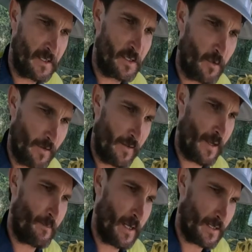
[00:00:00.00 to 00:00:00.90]
sure that
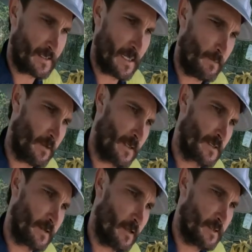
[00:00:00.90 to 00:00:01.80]
that bucket's up nice
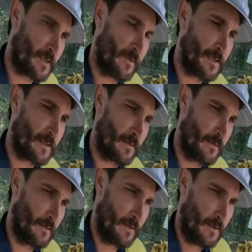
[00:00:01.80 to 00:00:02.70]
and close to us.
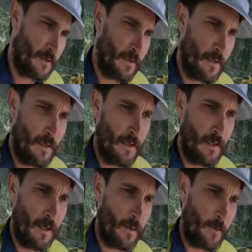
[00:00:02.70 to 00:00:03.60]

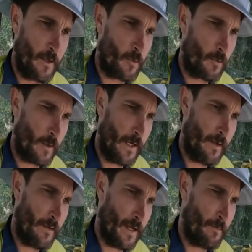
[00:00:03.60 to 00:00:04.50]
And we
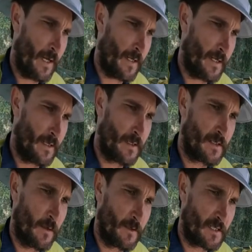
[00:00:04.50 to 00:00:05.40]
crowd that bucket
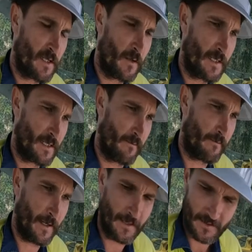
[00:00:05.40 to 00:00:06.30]
so it's nice and
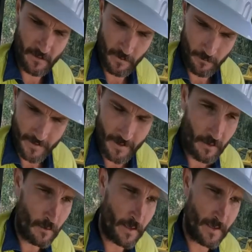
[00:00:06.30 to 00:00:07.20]
flat. So when we
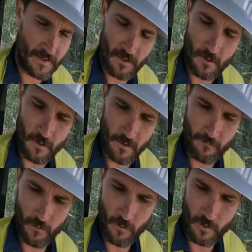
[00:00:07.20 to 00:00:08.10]
unlock it, it's not going to
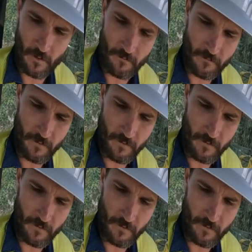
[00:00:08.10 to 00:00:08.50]
fall off.